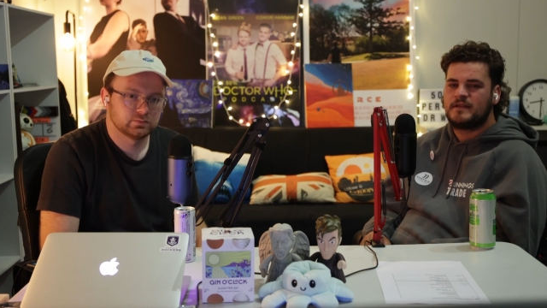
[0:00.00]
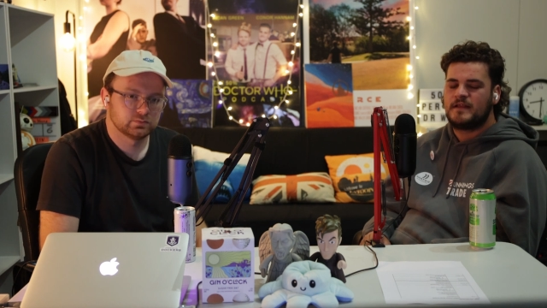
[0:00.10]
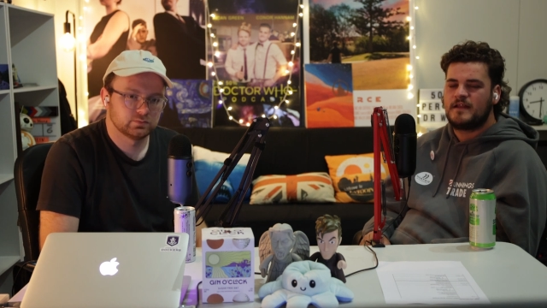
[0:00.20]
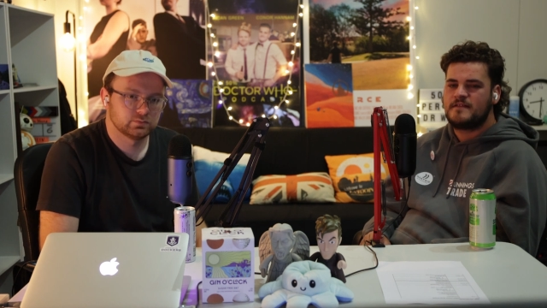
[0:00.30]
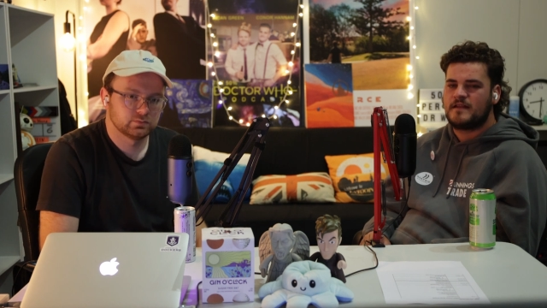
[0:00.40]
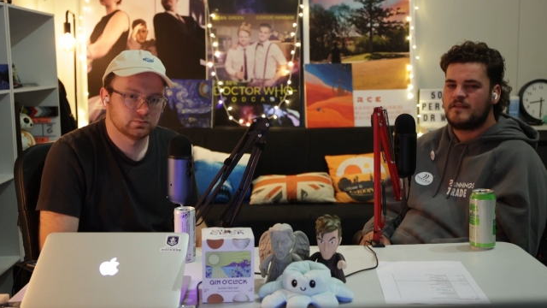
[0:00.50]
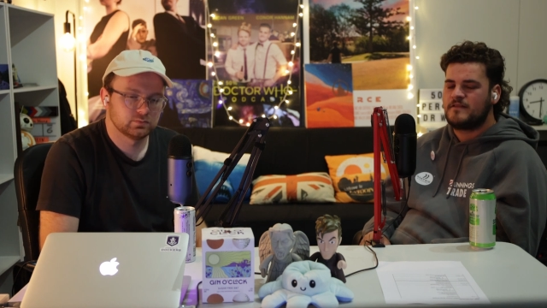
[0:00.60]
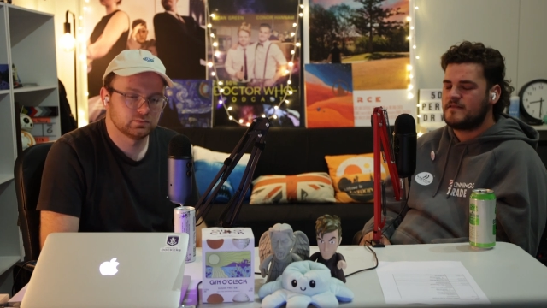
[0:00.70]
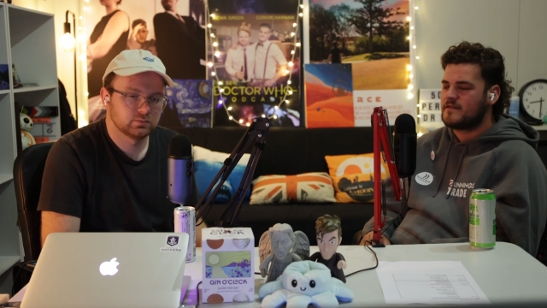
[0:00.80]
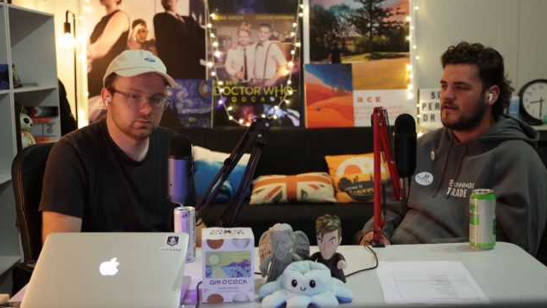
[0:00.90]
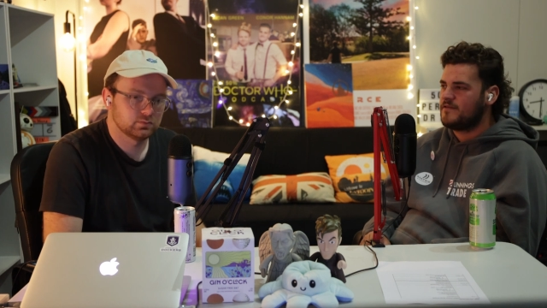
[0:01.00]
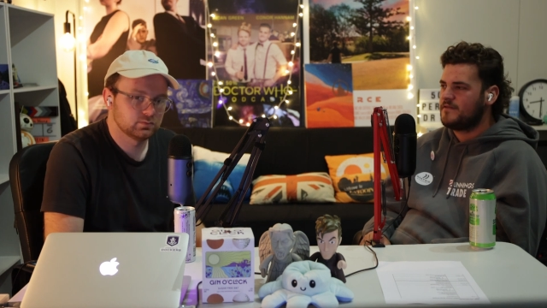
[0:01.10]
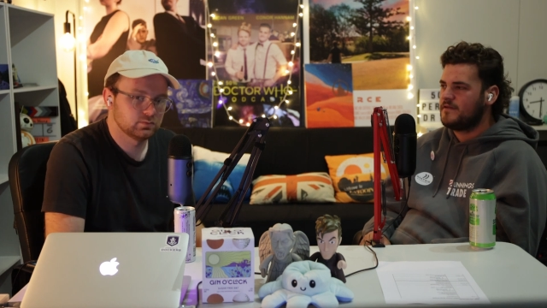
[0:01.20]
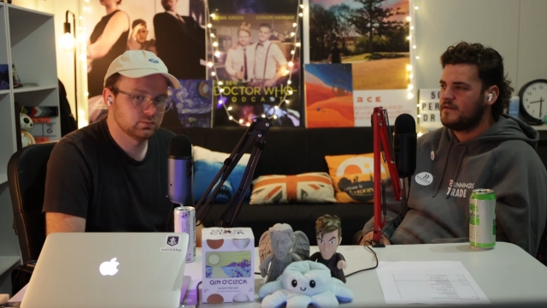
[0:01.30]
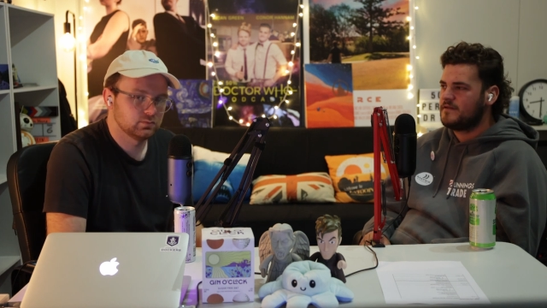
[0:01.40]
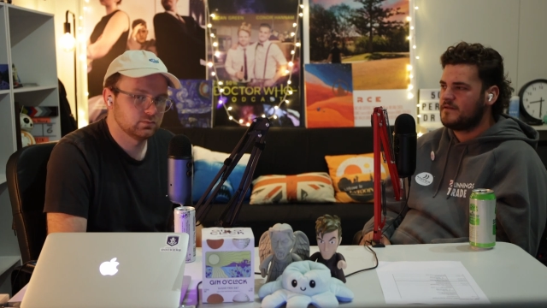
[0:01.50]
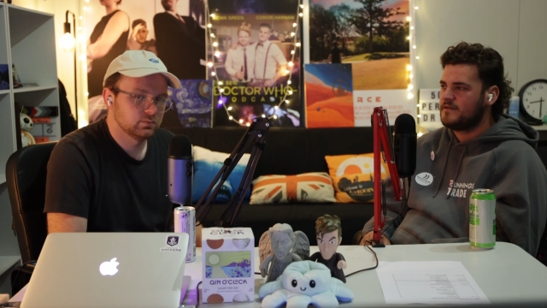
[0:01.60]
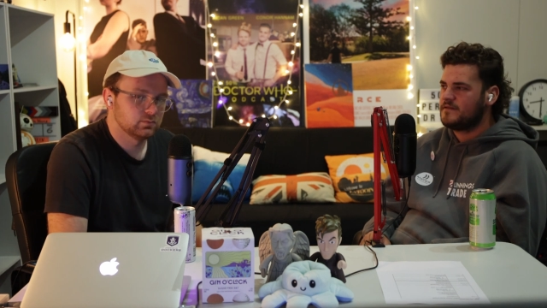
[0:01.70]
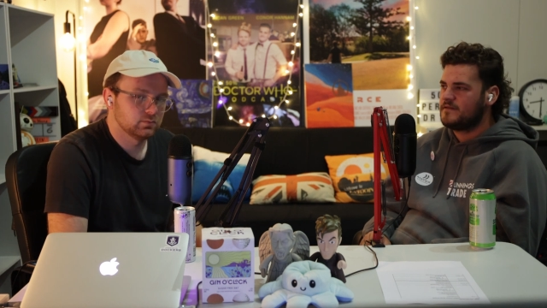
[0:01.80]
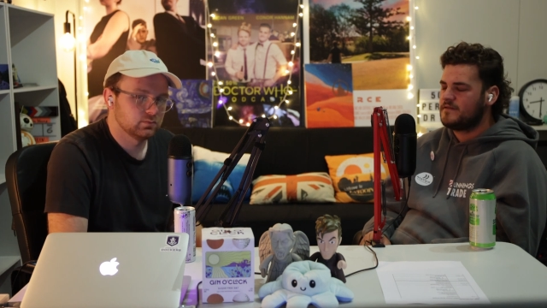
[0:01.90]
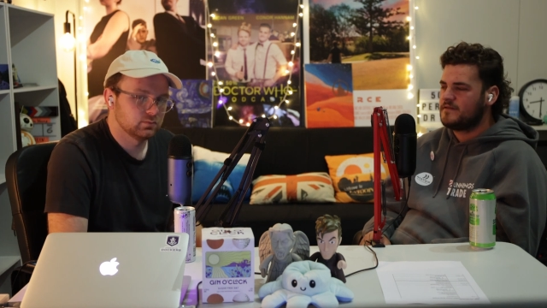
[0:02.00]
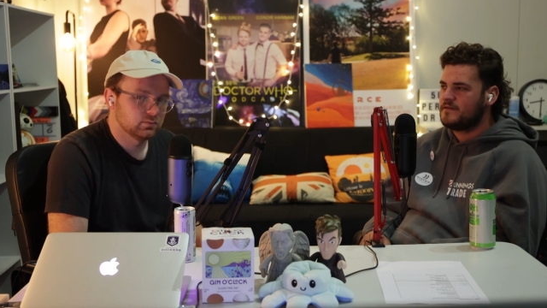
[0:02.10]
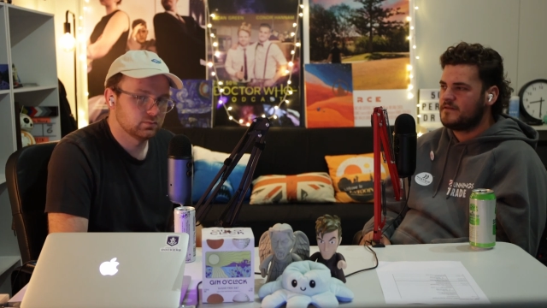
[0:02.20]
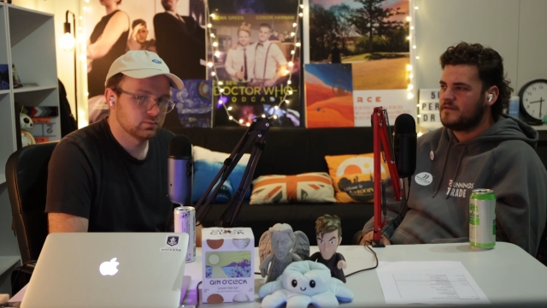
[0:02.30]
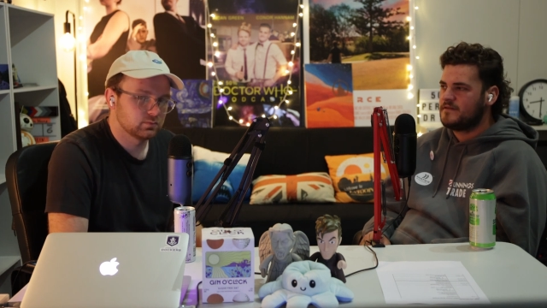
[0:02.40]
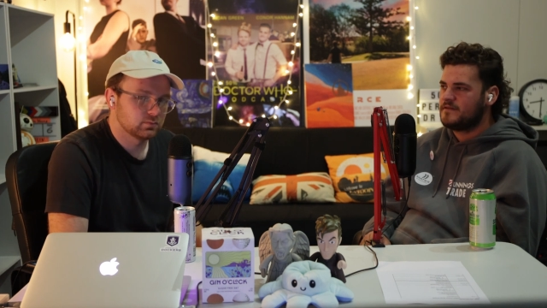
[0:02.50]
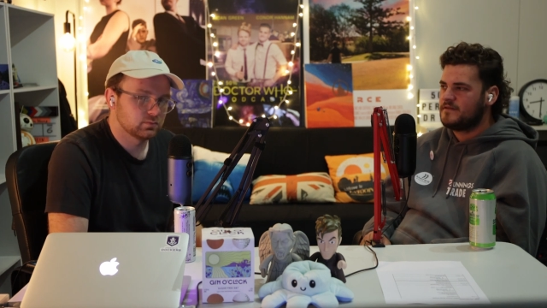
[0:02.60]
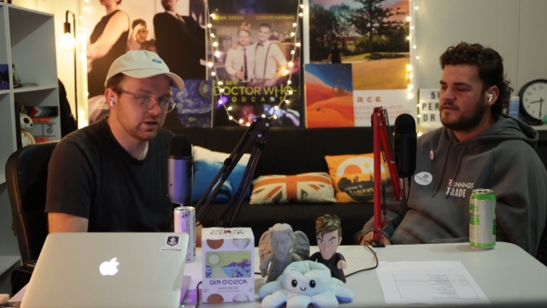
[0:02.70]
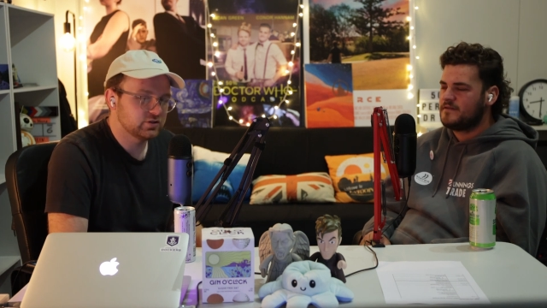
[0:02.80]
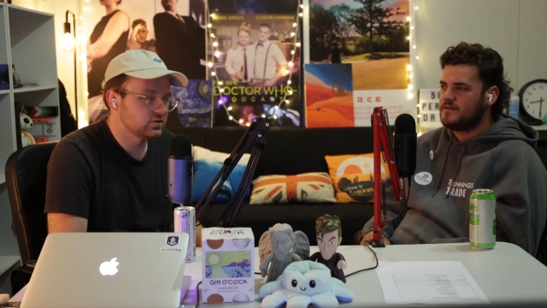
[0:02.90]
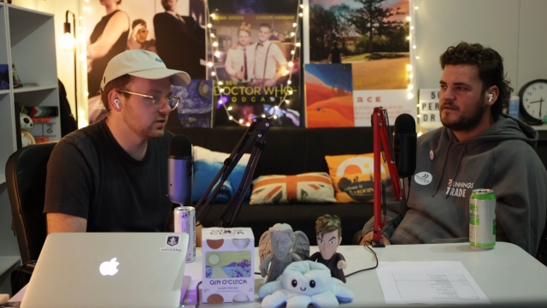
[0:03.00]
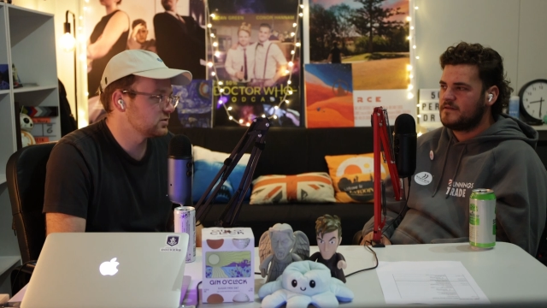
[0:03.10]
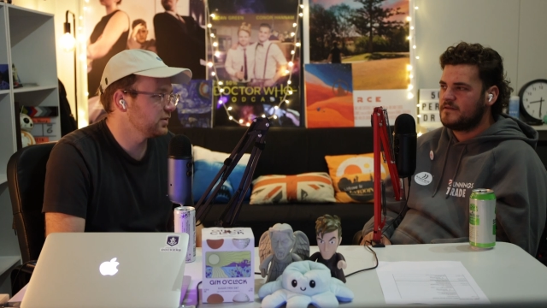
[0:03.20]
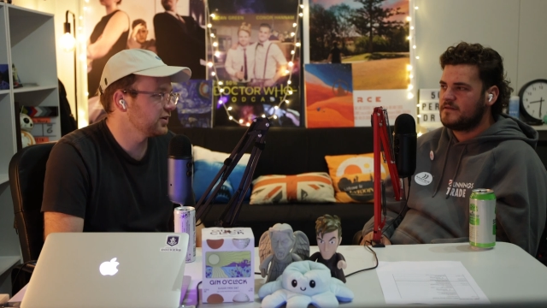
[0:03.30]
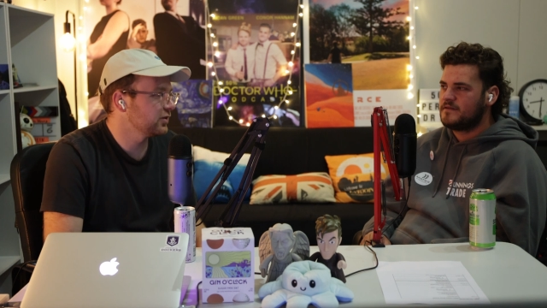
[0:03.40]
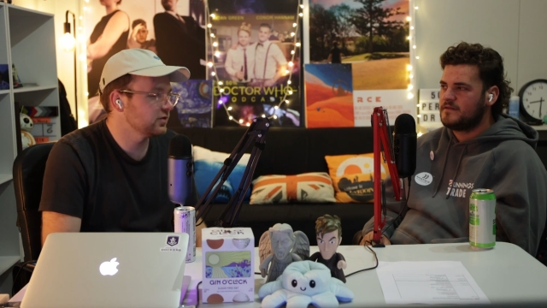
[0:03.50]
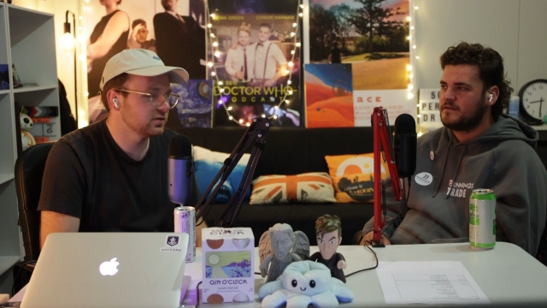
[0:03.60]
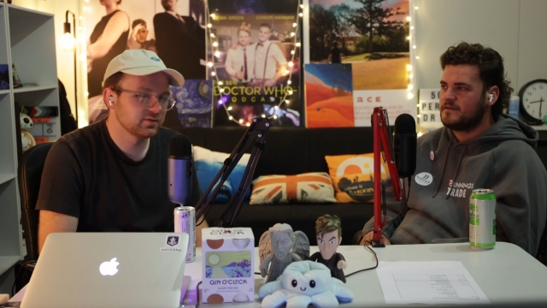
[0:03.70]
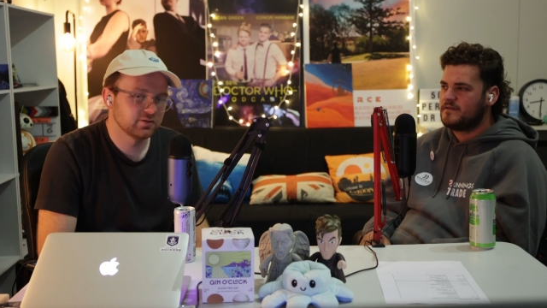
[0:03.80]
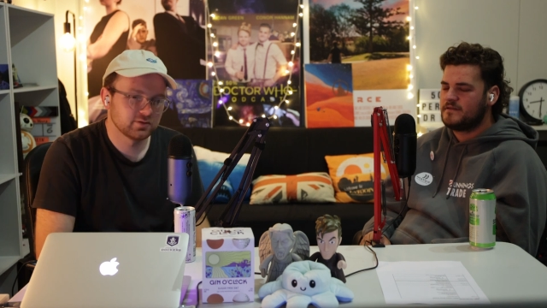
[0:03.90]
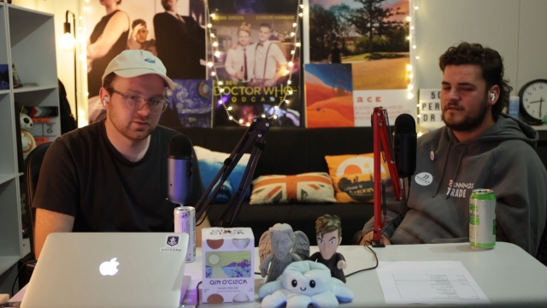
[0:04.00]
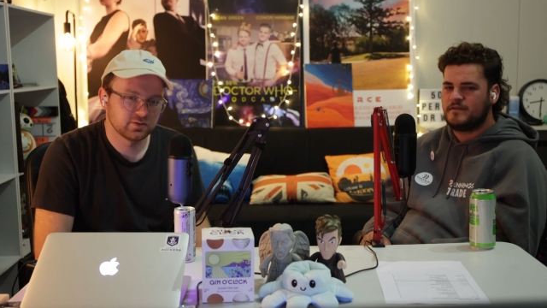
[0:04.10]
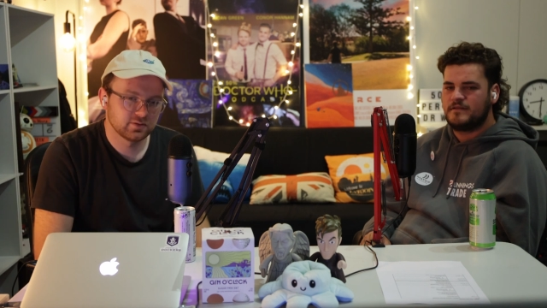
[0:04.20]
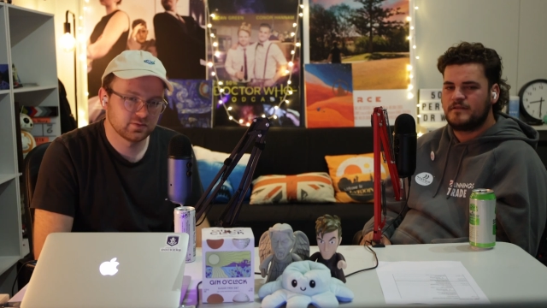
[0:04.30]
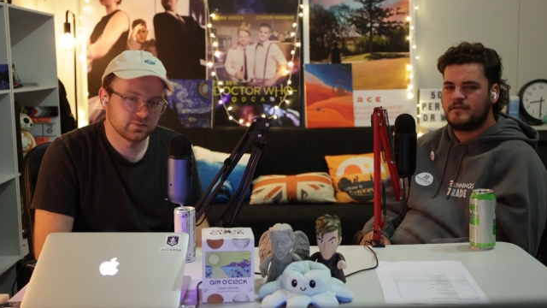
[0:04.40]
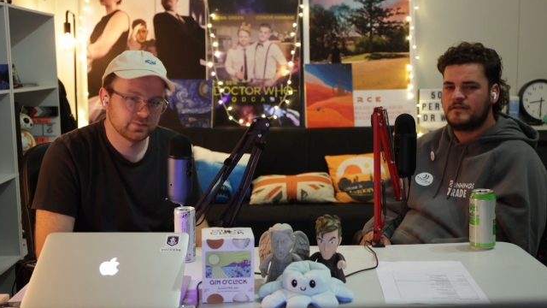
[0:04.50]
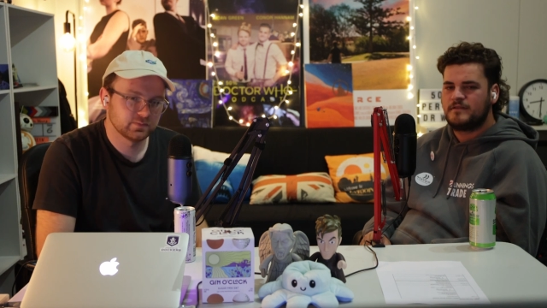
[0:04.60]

Speaker 1: Didn't he send it to his girlfriend?
Speaker 2: I should do that to my girlfriend. Yeah.